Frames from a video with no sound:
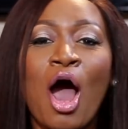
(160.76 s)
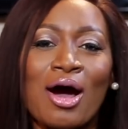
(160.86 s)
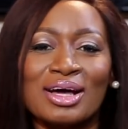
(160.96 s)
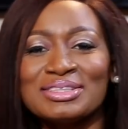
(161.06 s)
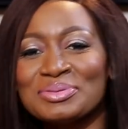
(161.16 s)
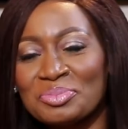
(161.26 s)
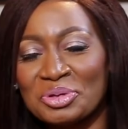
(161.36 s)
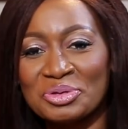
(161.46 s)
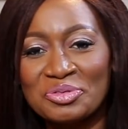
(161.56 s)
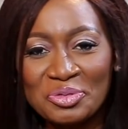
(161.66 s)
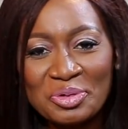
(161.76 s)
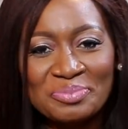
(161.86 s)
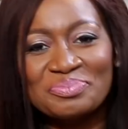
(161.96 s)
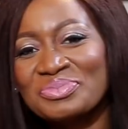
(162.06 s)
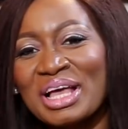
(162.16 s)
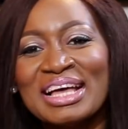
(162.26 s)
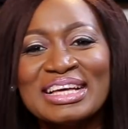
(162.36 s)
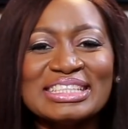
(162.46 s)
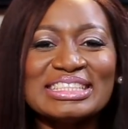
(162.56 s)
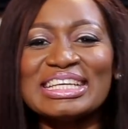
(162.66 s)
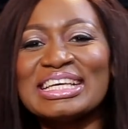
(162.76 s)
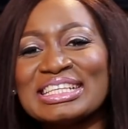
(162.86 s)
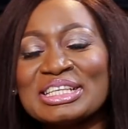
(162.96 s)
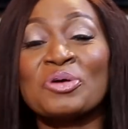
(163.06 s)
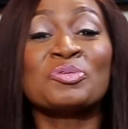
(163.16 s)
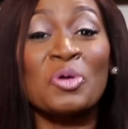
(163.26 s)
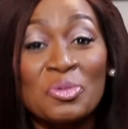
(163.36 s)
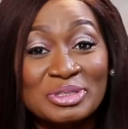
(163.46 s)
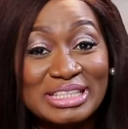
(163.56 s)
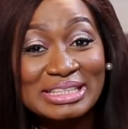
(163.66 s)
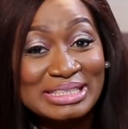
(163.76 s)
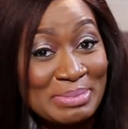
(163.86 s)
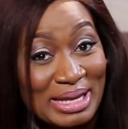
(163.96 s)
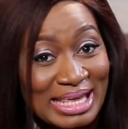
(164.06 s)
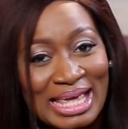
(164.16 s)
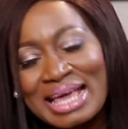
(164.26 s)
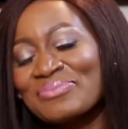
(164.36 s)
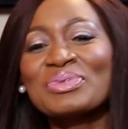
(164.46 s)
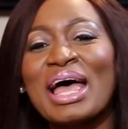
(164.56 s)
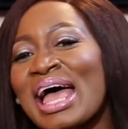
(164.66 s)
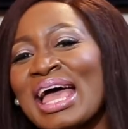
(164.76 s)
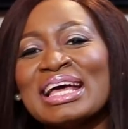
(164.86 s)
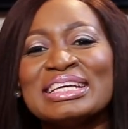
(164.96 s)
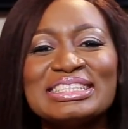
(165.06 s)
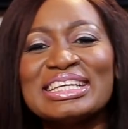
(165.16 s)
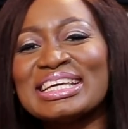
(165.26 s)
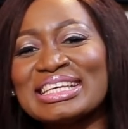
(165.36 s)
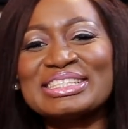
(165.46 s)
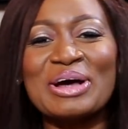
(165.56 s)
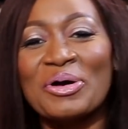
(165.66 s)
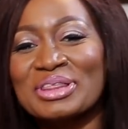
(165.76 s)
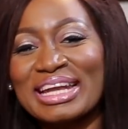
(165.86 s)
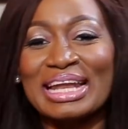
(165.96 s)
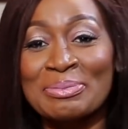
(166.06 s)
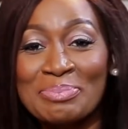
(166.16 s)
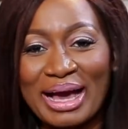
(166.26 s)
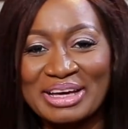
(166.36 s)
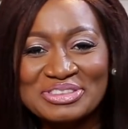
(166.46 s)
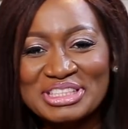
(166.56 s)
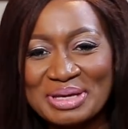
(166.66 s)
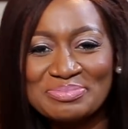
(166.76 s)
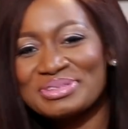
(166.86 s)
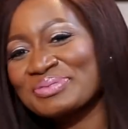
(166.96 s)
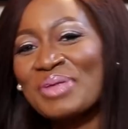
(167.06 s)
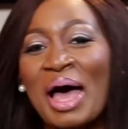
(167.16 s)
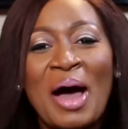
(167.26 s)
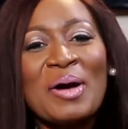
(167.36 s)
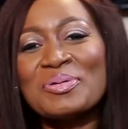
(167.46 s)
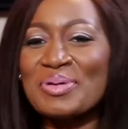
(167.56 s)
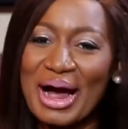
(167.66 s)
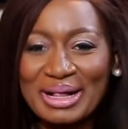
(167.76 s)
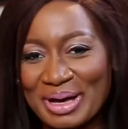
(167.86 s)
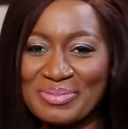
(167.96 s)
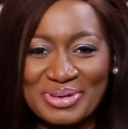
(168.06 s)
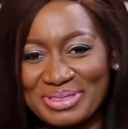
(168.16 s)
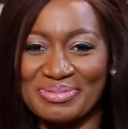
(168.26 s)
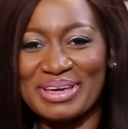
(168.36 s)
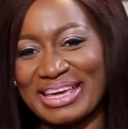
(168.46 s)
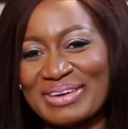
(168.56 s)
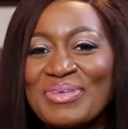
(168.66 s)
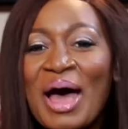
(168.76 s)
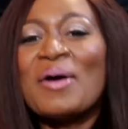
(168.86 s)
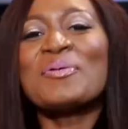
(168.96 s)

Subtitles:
hot, beautiful. She's a role model to many. She's all that and a bag of chips. Welcome with me,